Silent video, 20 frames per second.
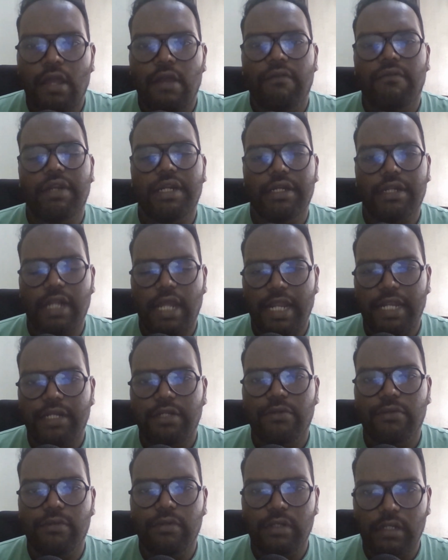when trying
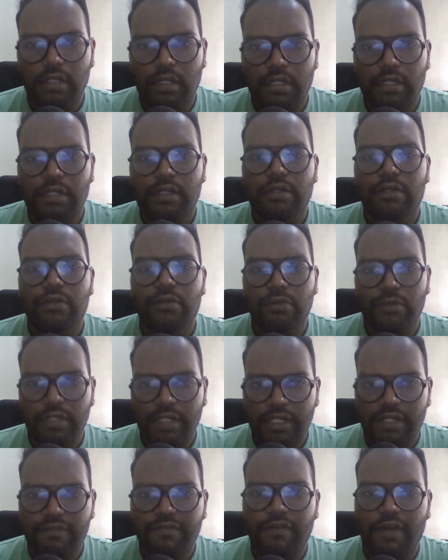to learn to
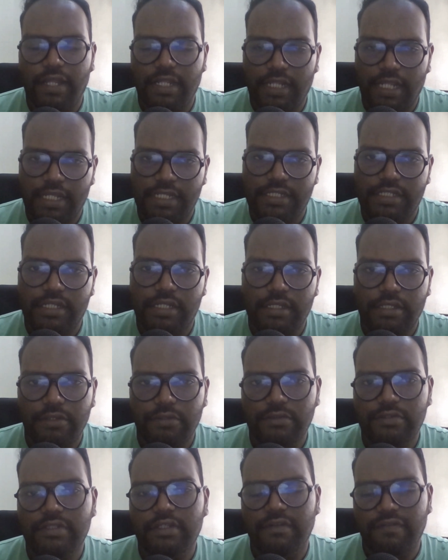read financial
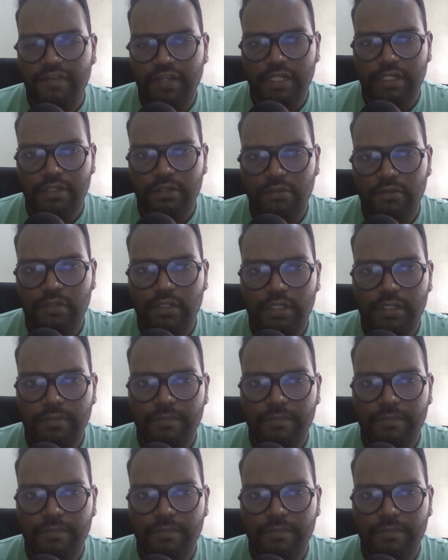news effectively.